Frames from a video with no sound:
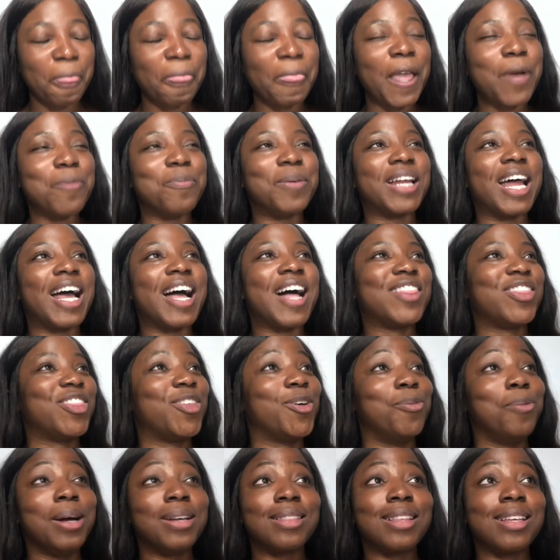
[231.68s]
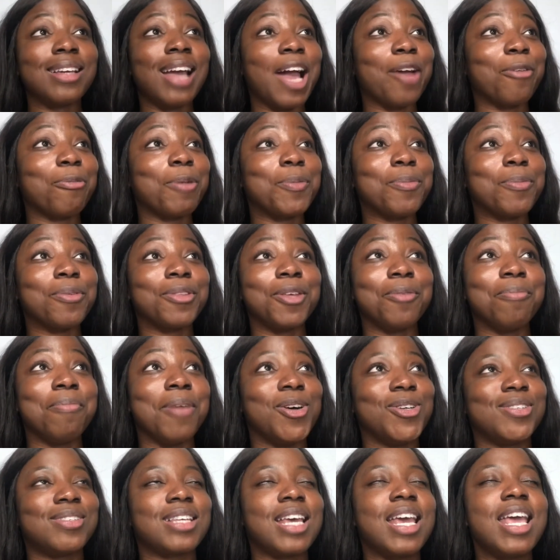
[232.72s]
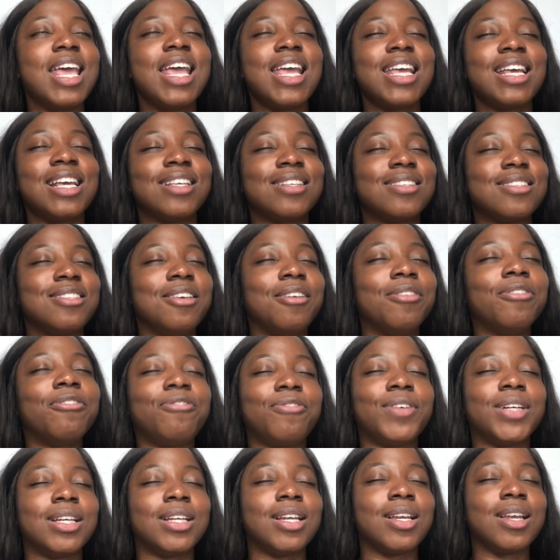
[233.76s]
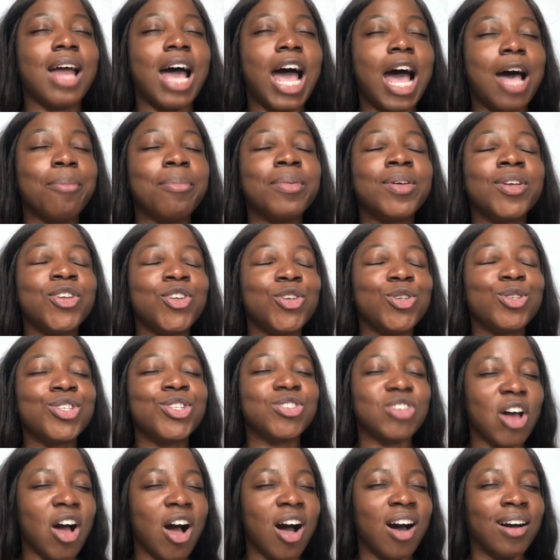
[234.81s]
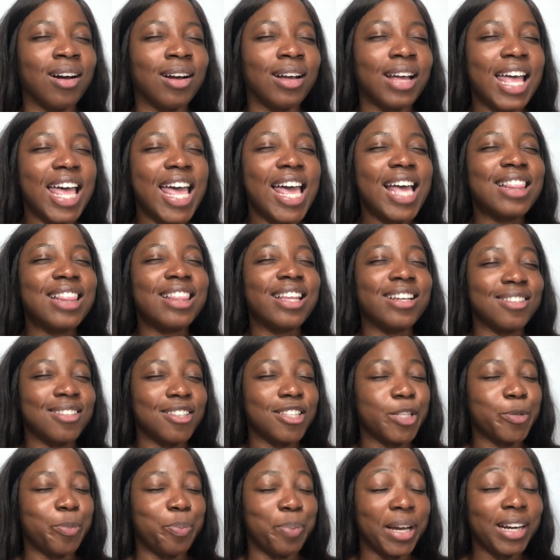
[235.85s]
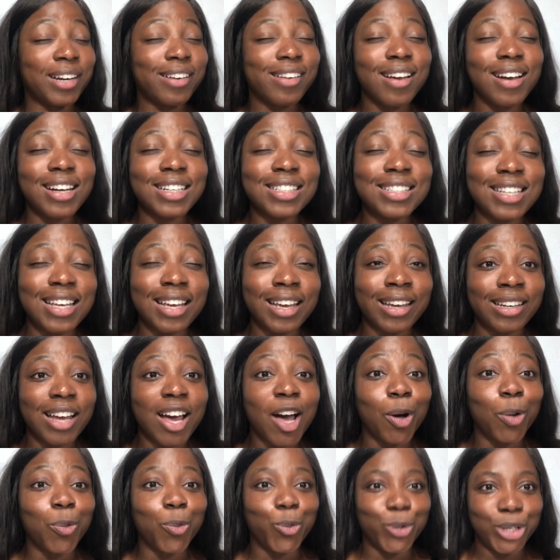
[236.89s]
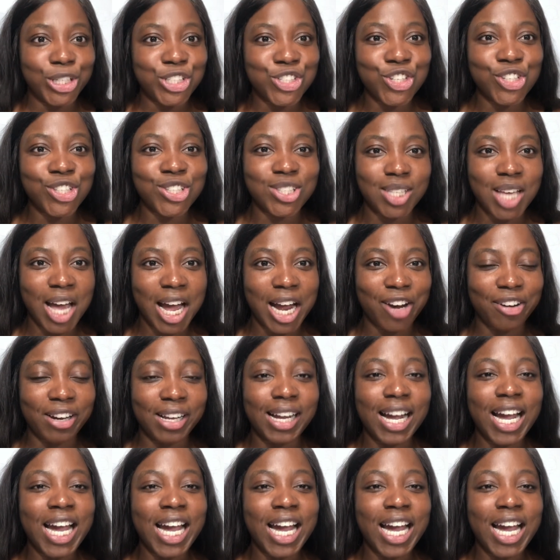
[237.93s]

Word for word: But I, the one thing I remember the most is the phenomenal song that Spica did, A Witch's Diary,